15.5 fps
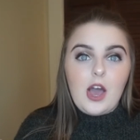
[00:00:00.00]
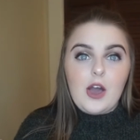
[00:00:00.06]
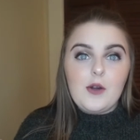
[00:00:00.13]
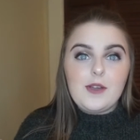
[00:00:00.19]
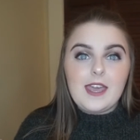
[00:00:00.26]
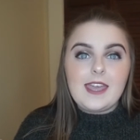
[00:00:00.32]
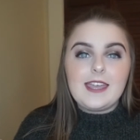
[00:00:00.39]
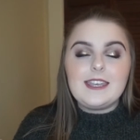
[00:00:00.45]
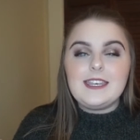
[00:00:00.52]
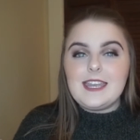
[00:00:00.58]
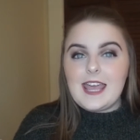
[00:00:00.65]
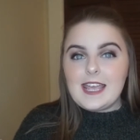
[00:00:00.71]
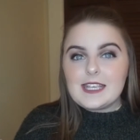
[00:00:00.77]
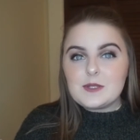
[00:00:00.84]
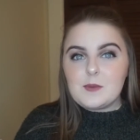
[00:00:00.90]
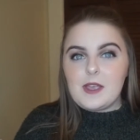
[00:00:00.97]
Okay,
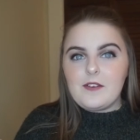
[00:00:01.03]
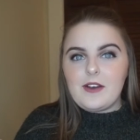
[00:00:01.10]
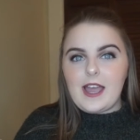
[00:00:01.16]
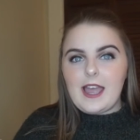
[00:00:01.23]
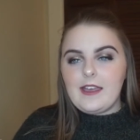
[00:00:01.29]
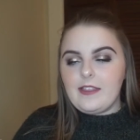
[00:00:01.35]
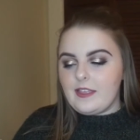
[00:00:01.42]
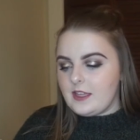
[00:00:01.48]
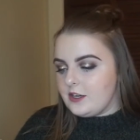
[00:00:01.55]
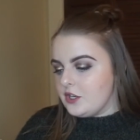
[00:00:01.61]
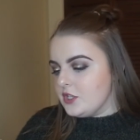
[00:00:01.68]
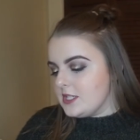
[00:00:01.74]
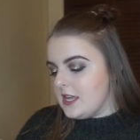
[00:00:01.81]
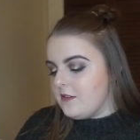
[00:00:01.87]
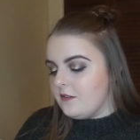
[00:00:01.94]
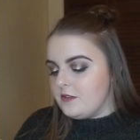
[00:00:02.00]
next we have
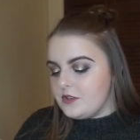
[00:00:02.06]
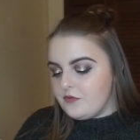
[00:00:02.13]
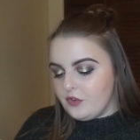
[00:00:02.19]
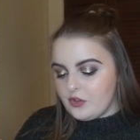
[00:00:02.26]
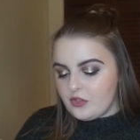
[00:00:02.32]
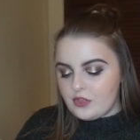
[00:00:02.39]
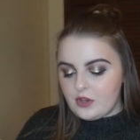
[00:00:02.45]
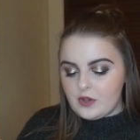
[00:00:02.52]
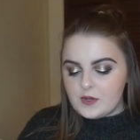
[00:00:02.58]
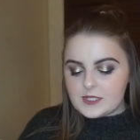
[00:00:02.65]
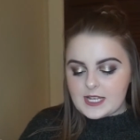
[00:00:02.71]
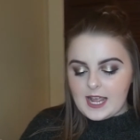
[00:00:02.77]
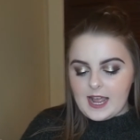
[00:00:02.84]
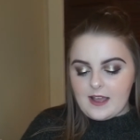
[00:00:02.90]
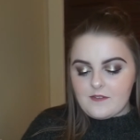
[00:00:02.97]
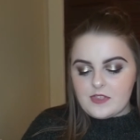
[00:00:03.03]
highlighters, and for those I
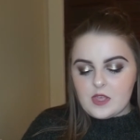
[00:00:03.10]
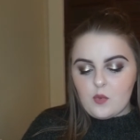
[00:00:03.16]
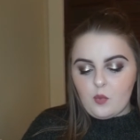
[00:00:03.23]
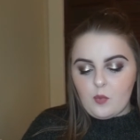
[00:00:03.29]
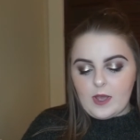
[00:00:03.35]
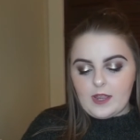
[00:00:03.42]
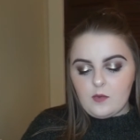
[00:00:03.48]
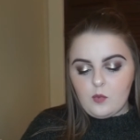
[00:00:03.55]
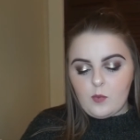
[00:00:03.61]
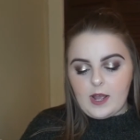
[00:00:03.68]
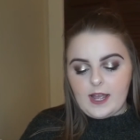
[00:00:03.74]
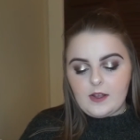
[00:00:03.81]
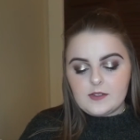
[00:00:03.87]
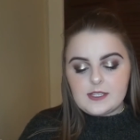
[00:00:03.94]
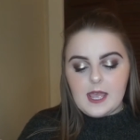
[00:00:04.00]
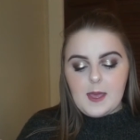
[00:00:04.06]
have the Wet n
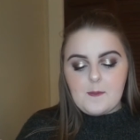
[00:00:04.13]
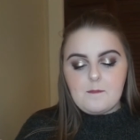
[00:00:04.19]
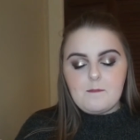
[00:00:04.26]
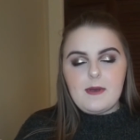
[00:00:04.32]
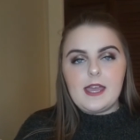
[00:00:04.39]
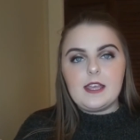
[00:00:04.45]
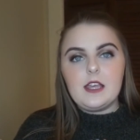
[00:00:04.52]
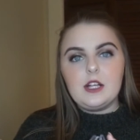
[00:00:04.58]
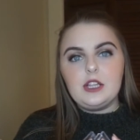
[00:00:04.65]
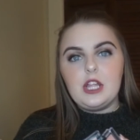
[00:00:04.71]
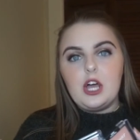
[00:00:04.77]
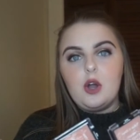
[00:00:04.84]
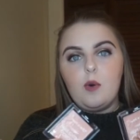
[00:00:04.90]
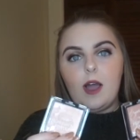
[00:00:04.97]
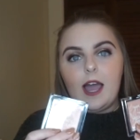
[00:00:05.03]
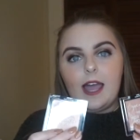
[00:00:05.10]
Wild Mega
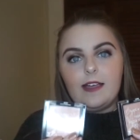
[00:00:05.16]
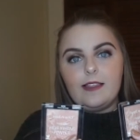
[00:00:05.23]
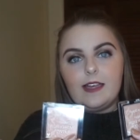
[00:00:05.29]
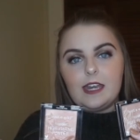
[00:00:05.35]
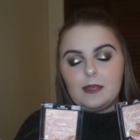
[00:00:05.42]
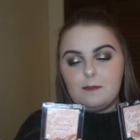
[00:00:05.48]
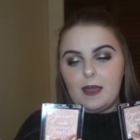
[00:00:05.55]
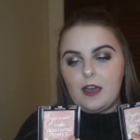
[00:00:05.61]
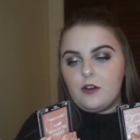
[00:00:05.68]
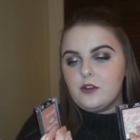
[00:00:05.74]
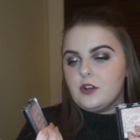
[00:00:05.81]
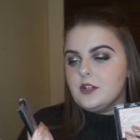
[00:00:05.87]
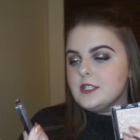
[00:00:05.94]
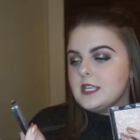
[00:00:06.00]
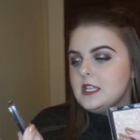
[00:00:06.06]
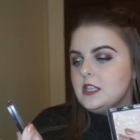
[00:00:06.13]
Glow highlighting
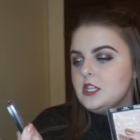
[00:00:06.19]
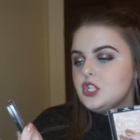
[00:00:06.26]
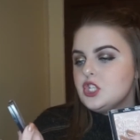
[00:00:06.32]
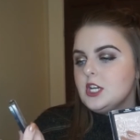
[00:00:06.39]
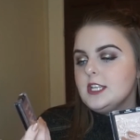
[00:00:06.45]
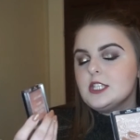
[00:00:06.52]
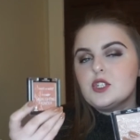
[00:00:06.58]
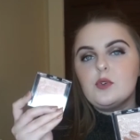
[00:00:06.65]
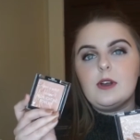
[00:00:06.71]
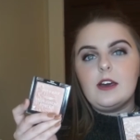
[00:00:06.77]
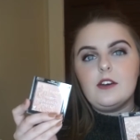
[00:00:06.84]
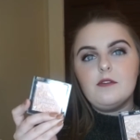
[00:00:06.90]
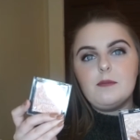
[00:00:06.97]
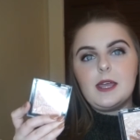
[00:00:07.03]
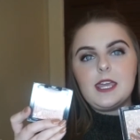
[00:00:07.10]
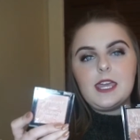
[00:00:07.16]
powders in the shades Crown
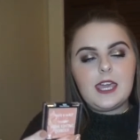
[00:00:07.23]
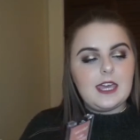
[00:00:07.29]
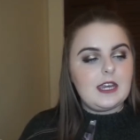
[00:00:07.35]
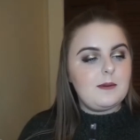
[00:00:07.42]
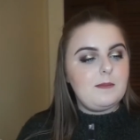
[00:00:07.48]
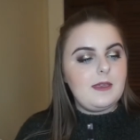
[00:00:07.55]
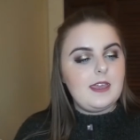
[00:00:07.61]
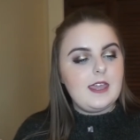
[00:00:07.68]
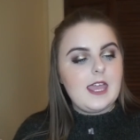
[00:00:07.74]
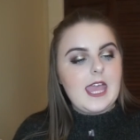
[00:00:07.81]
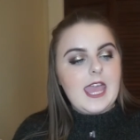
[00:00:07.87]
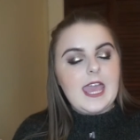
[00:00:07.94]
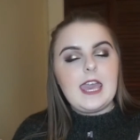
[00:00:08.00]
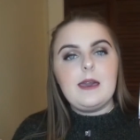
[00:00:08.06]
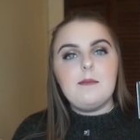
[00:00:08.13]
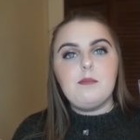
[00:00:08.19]
of My Canopy
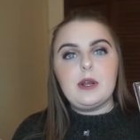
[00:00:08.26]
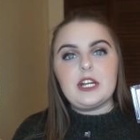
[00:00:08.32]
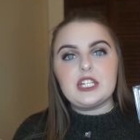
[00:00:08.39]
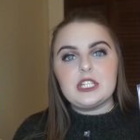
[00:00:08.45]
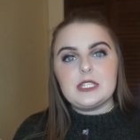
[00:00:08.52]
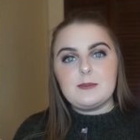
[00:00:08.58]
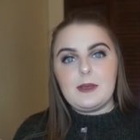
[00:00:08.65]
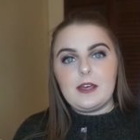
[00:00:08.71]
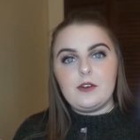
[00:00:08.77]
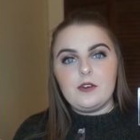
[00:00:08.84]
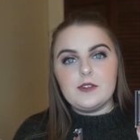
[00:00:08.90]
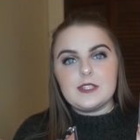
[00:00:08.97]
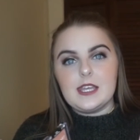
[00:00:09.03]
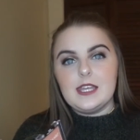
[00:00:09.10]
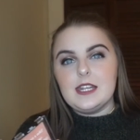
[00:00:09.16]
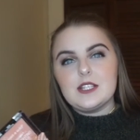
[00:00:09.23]
and Precious
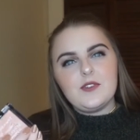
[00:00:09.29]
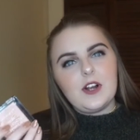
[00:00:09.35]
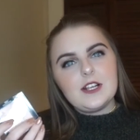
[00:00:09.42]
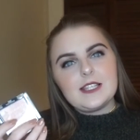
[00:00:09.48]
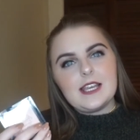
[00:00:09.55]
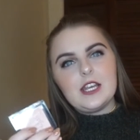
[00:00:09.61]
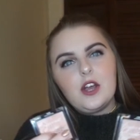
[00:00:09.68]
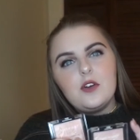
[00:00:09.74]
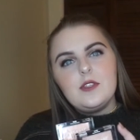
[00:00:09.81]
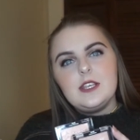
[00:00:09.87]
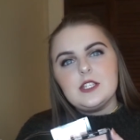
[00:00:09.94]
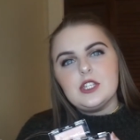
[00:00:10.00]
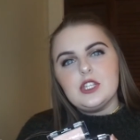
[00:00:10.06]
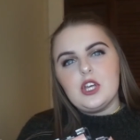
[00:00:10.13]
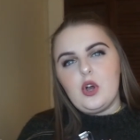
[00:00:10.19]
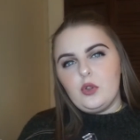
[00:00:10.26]
Petals, and as far as I know,
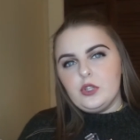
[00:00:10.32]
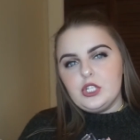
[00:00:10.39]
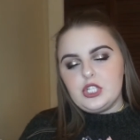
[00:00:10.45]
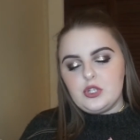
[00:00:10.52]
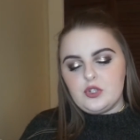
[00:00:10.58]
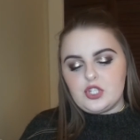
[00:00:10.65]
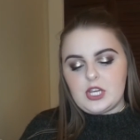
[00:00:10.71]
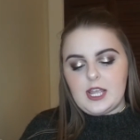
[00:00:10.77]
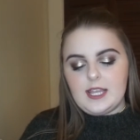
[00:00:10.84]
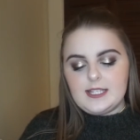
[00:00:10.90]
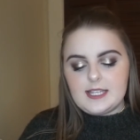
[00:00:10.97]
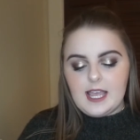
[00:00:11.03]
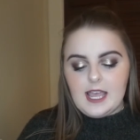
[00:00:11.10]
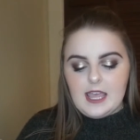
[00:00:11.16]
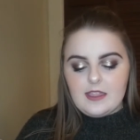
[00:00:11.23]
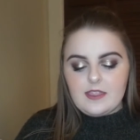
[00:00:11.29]
these are the only 2 shades
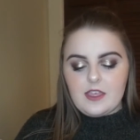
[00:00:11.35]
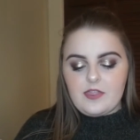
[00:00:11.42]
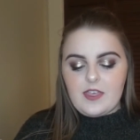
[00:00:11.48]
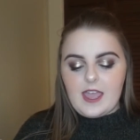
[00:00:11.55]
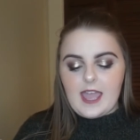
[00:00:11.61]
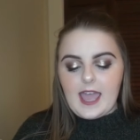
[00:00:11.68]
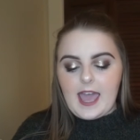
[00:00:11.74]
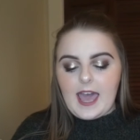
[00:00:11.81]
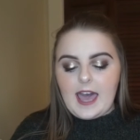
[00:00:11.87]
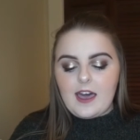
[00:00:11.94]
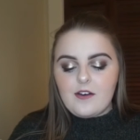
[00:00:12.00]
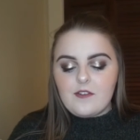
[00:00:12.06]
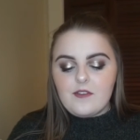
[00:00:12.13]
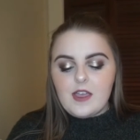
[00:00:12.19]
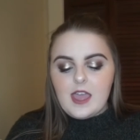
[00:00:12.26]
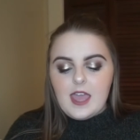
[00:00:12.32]
that they
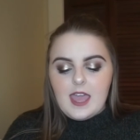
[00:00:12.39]
have,